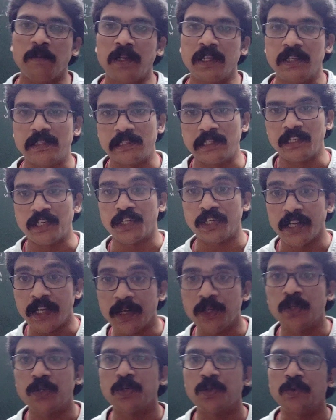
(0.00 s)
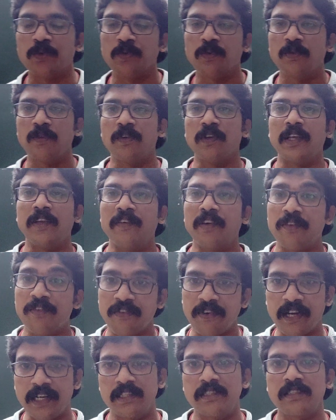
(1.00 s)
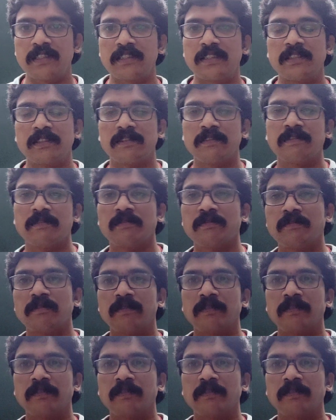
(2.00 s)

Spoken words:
please share to your friends